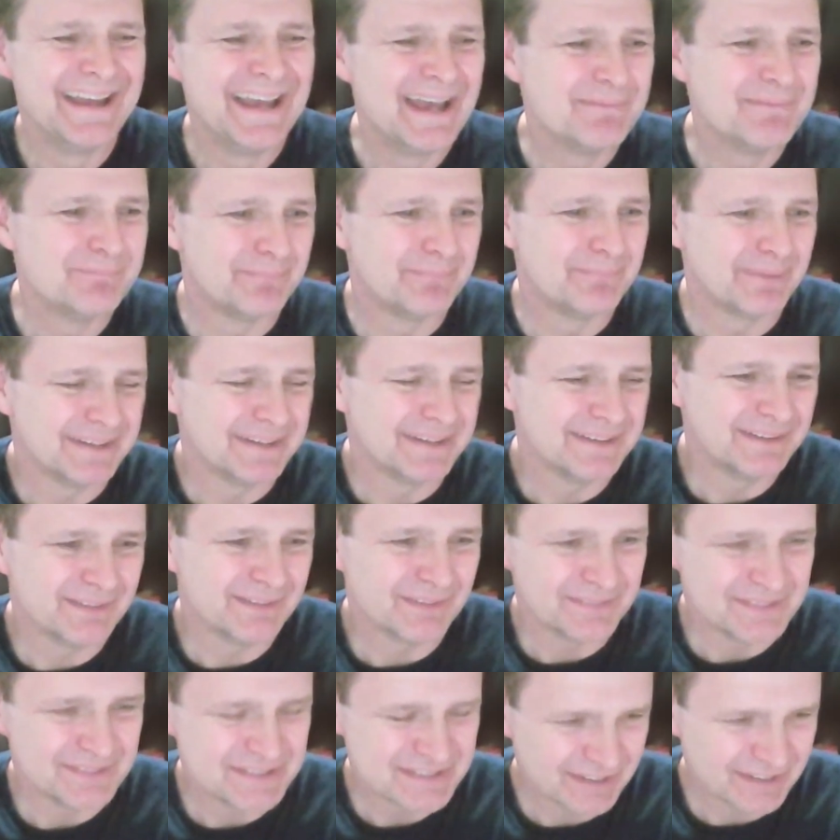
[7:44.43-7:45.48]
but you know,
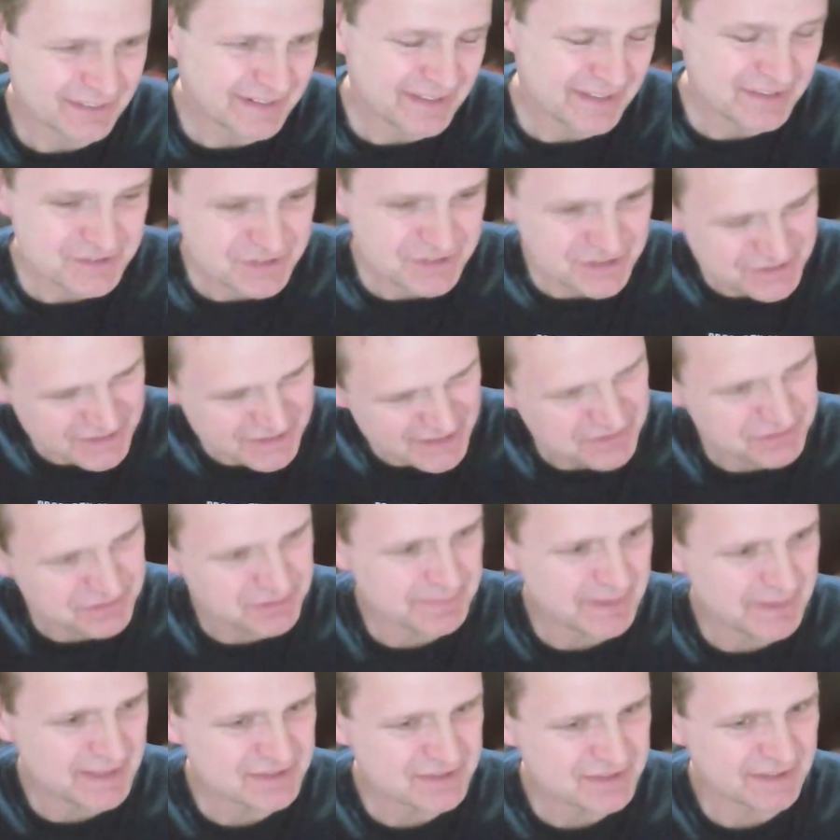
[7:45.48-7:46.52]
you said, okay, there's a
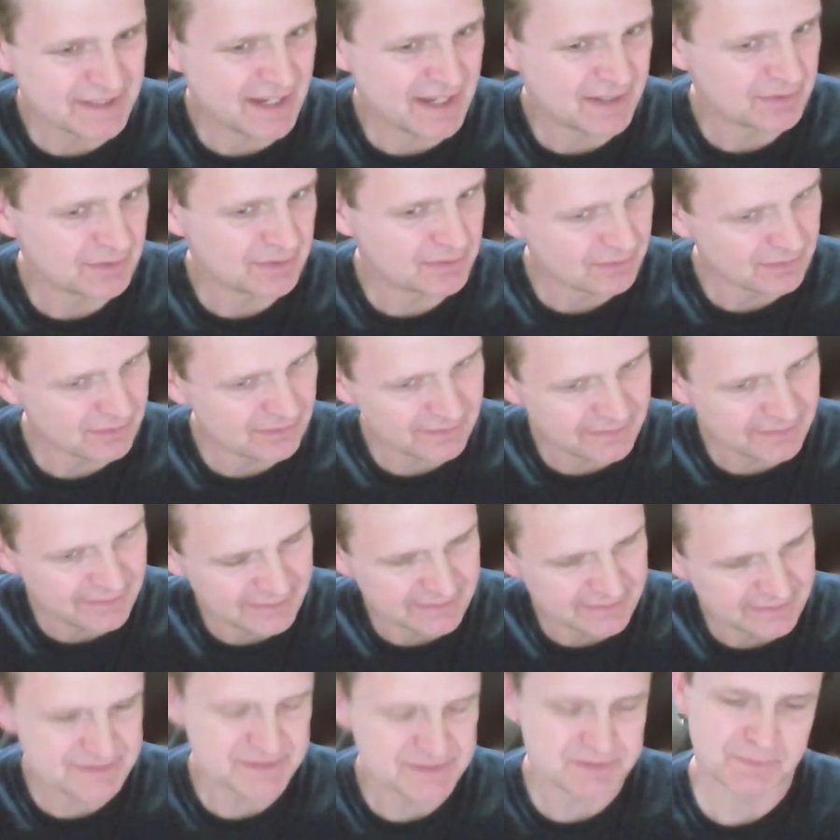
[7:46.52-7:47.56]
transformation category, and
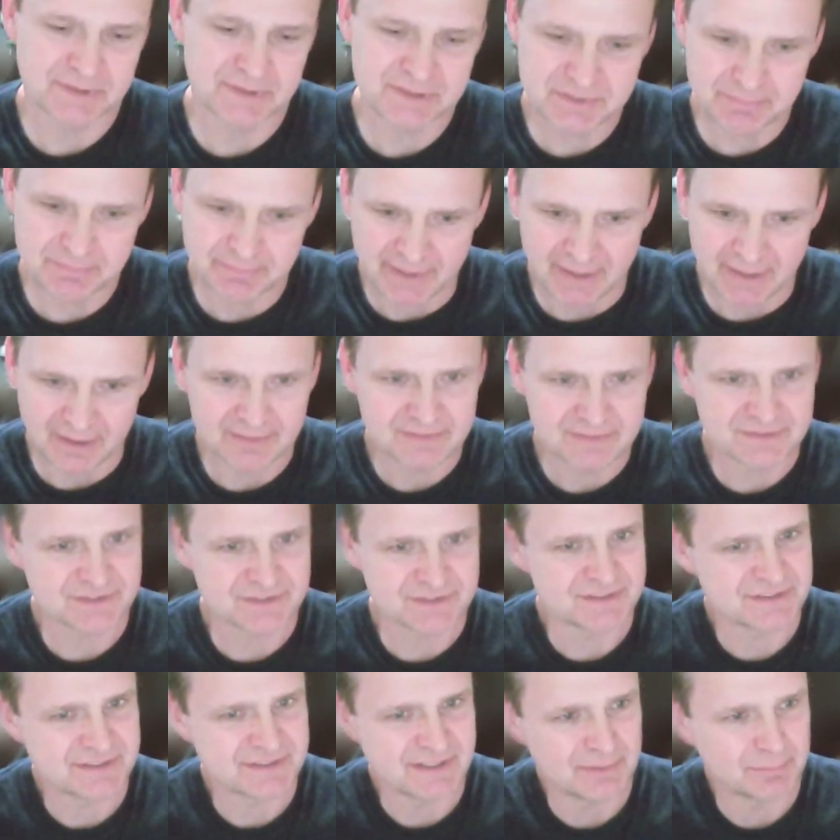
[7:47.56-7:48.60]
this is what it's about. It's just
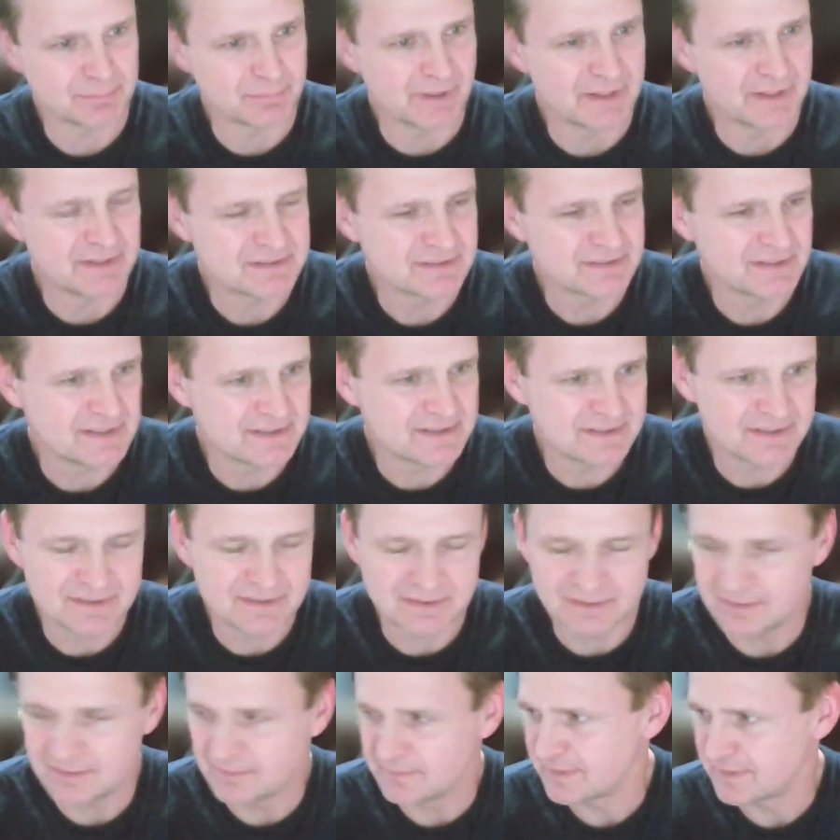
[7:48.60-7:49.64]
a celebration. I said, you
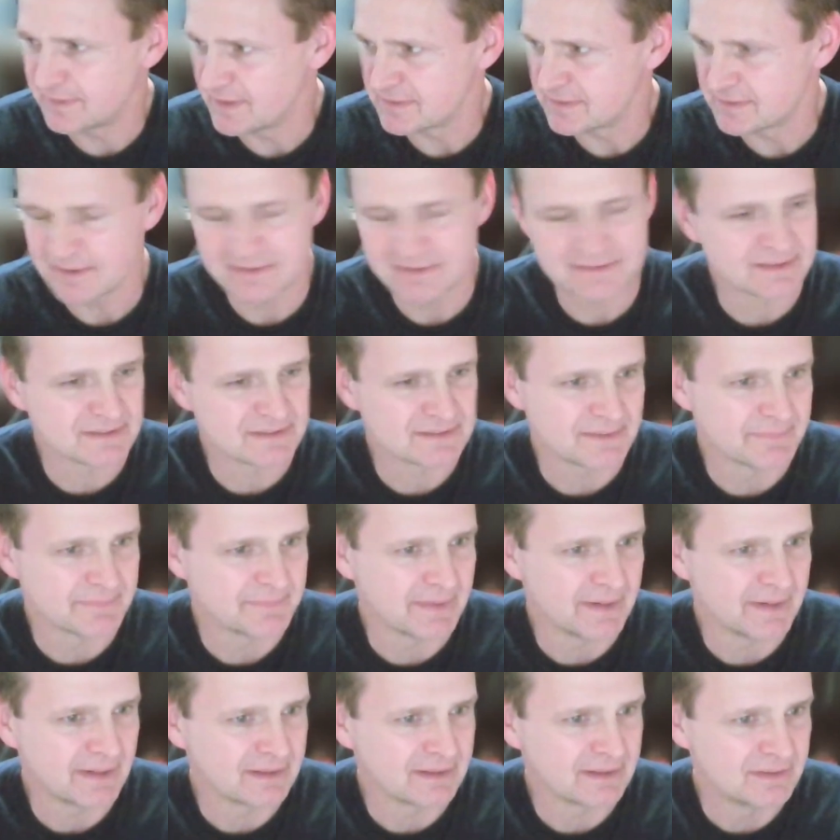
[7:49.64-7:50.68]
know what, that sounds like something
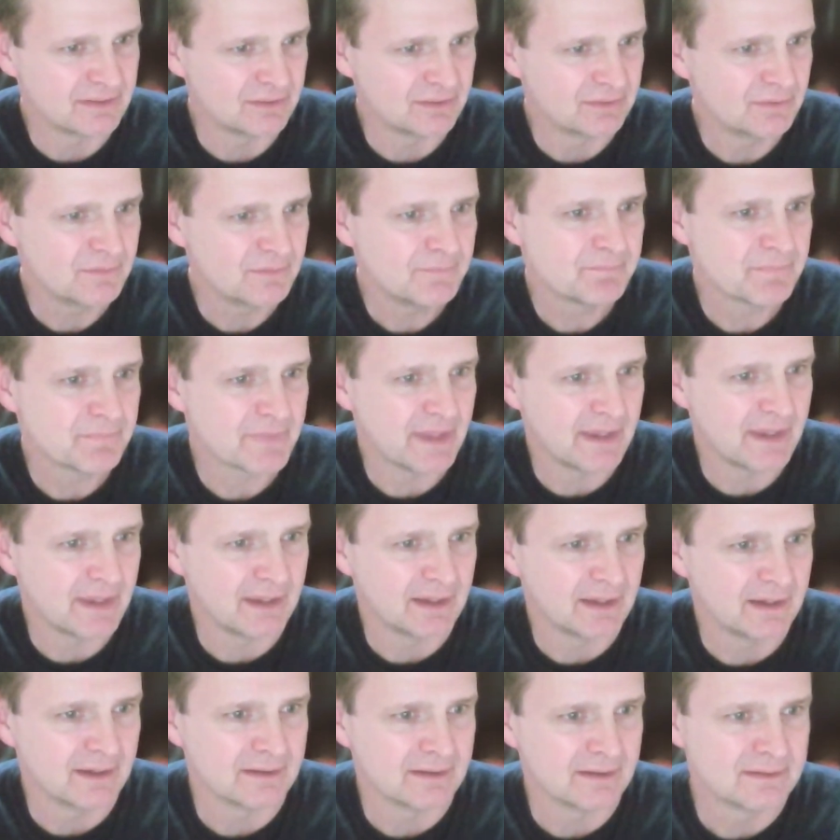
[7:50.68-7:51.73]
I can do,
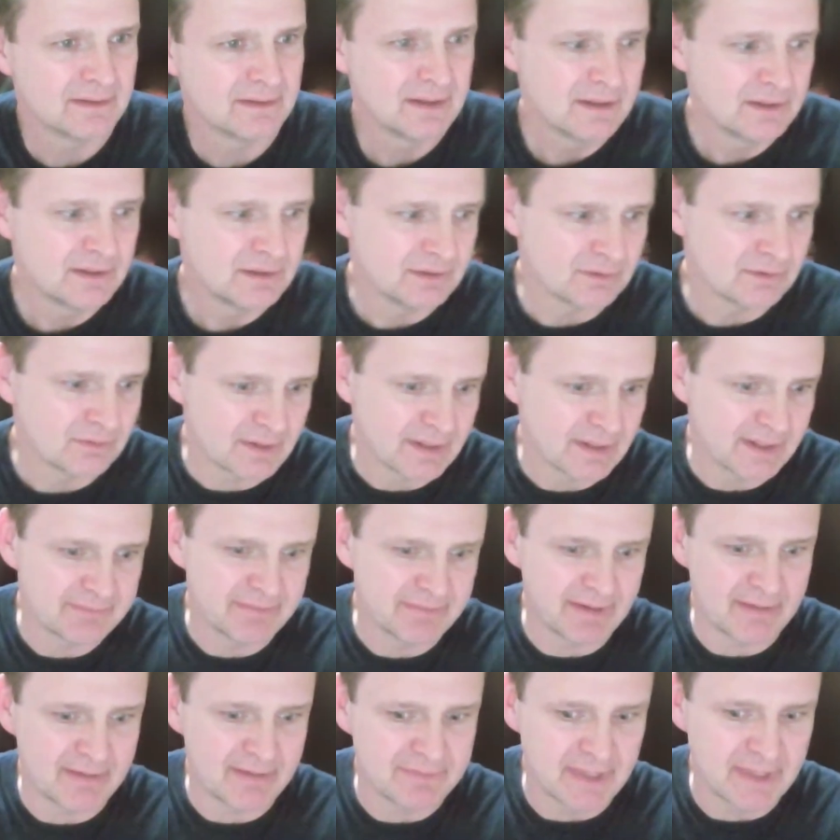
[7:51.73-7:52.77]
and you know, kind of
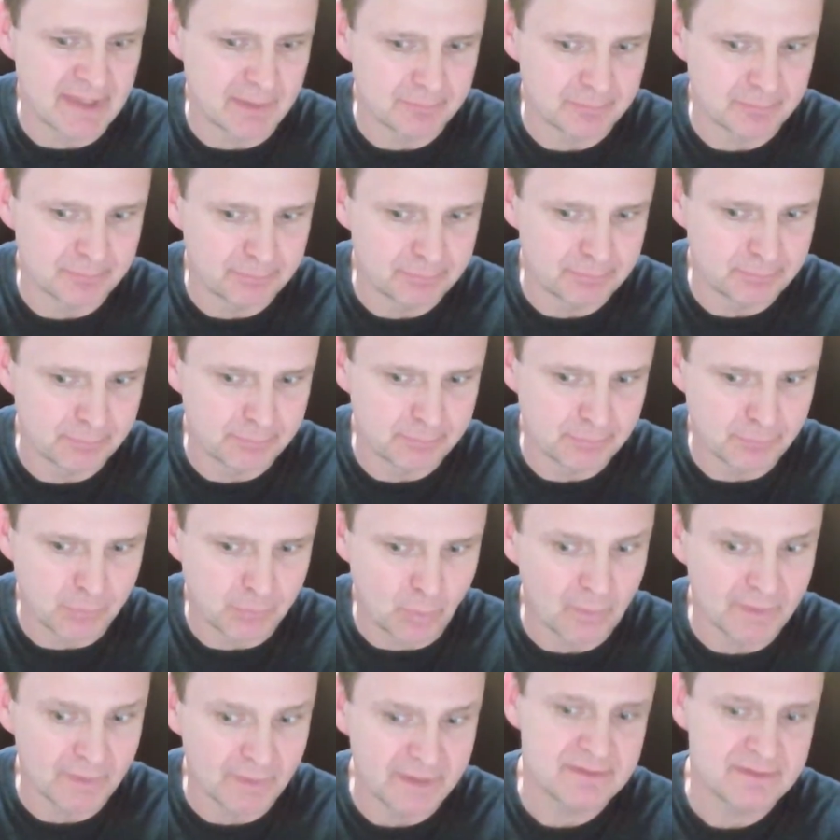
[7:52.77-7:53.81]
having that
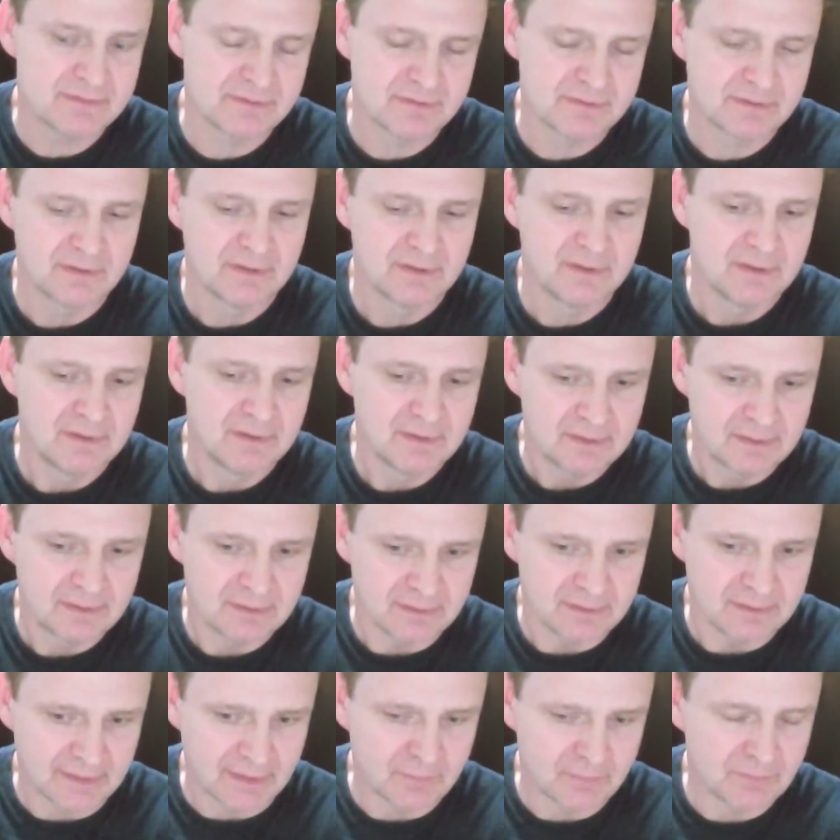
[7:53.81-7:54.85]
point
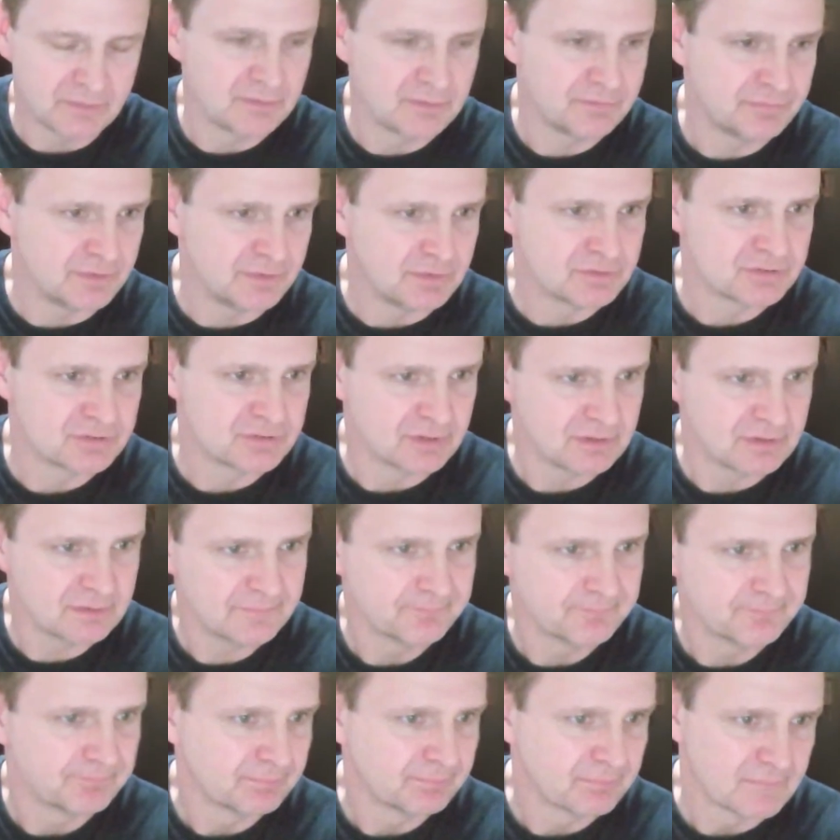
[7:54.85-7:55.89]
out in the future.
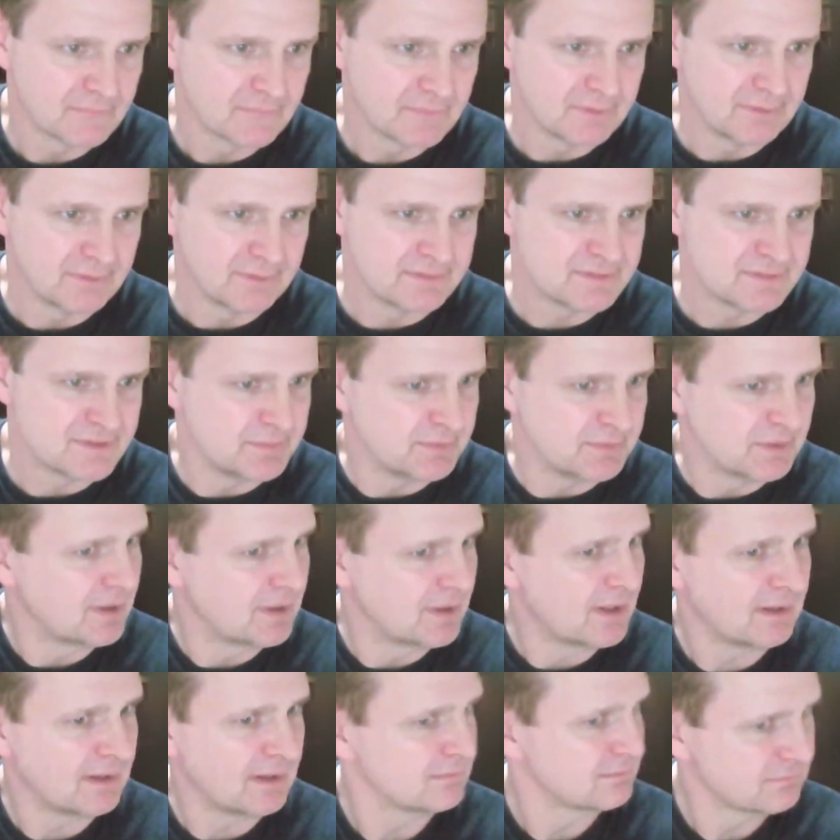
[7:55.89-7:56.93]
It seemed a
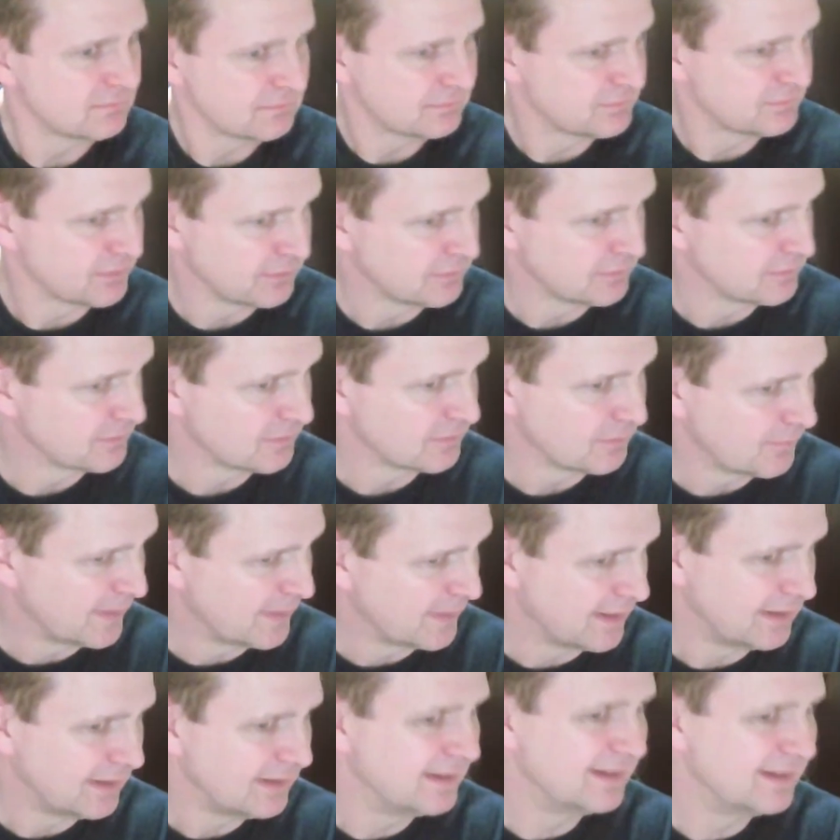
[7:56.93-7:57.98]
lot further away